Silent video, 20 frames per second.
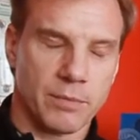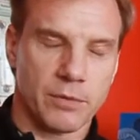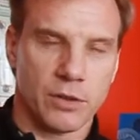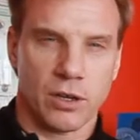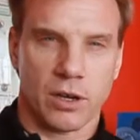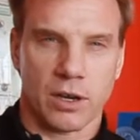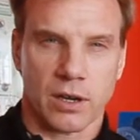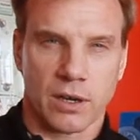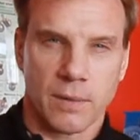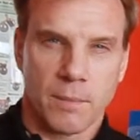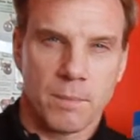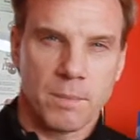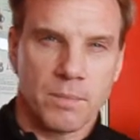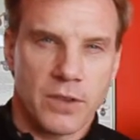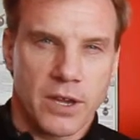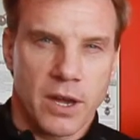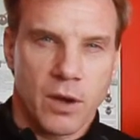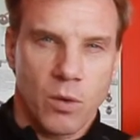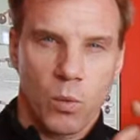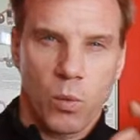Look,
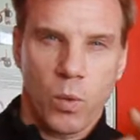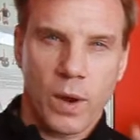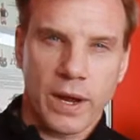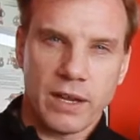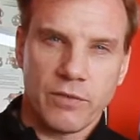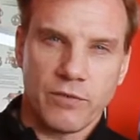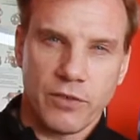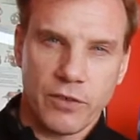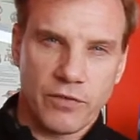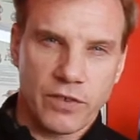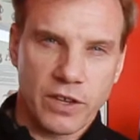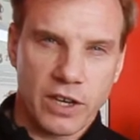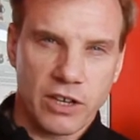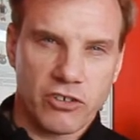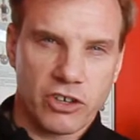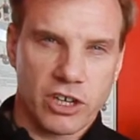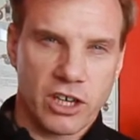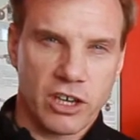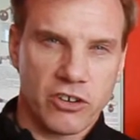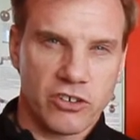what InfoFit
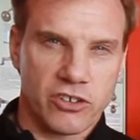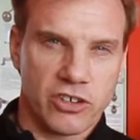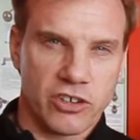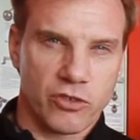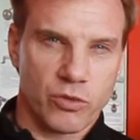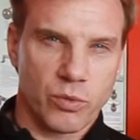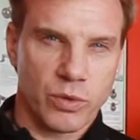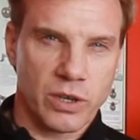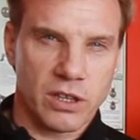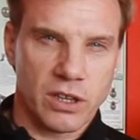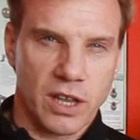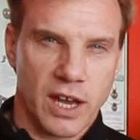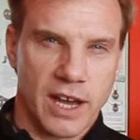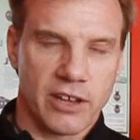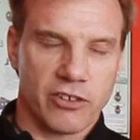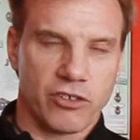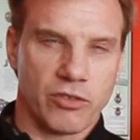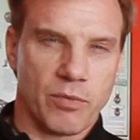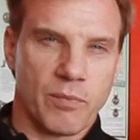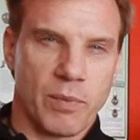Educators has
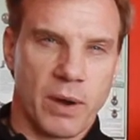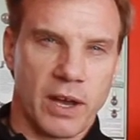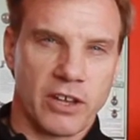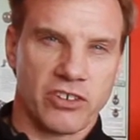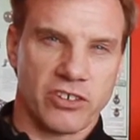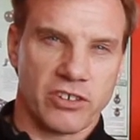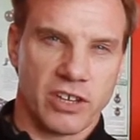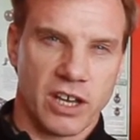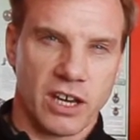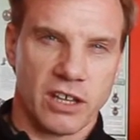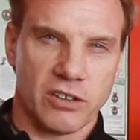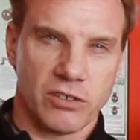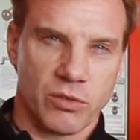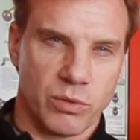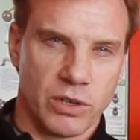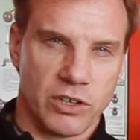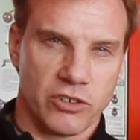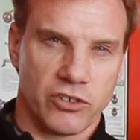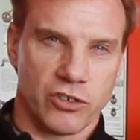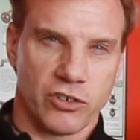realized by studying the
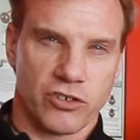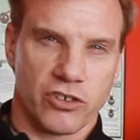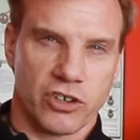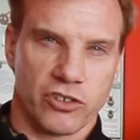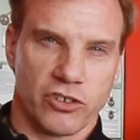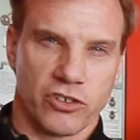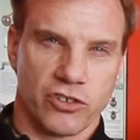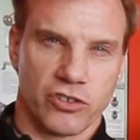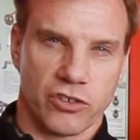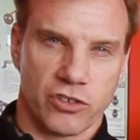research and